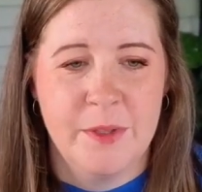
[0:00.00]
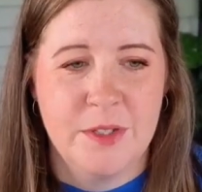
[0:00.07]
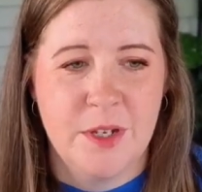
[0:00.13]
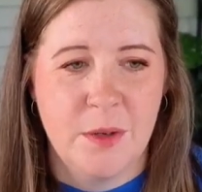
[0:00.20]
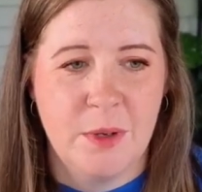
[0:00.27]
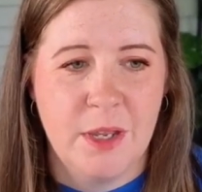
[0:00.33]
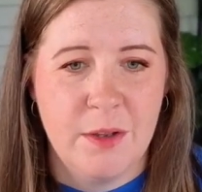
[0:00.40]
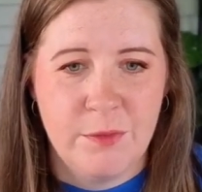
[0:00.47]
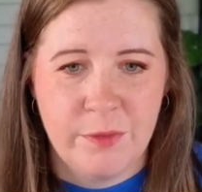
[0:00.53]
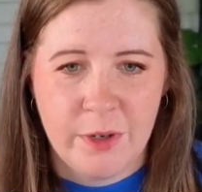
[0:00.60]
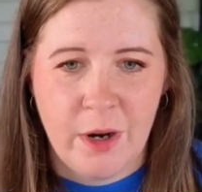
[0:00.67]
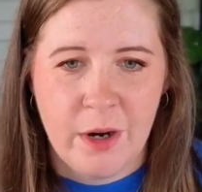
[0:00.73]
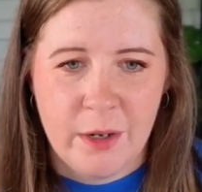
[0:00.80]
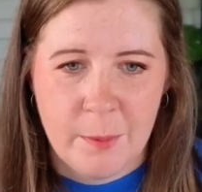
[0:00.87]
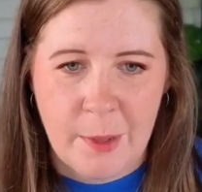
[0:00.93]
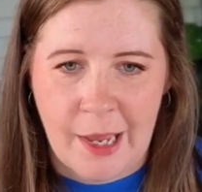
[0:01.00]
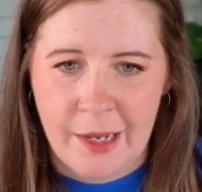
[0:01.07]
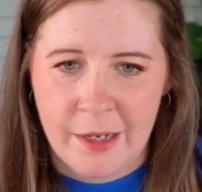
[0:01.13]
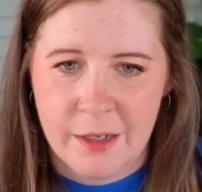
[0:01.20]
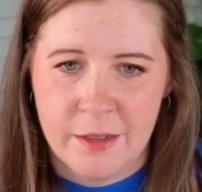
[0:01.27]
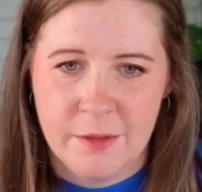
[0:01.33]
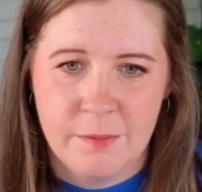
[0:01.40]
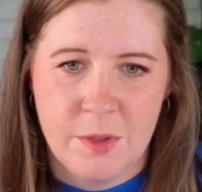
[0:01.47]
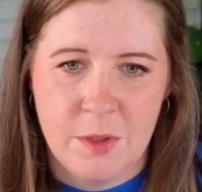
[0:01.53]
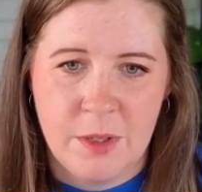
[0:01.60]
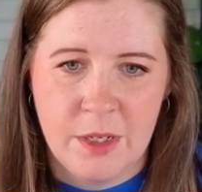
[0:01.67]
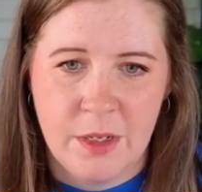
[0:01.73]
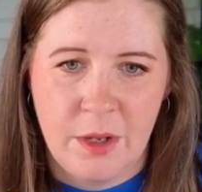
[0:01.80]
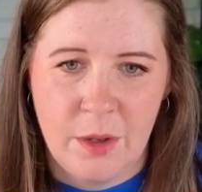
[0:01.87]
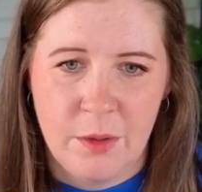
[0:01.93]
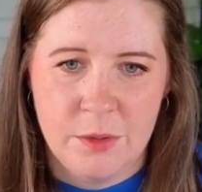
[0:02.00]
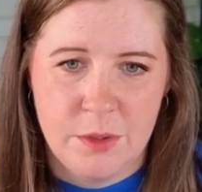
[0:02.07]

So if you're on a Mac, you can go to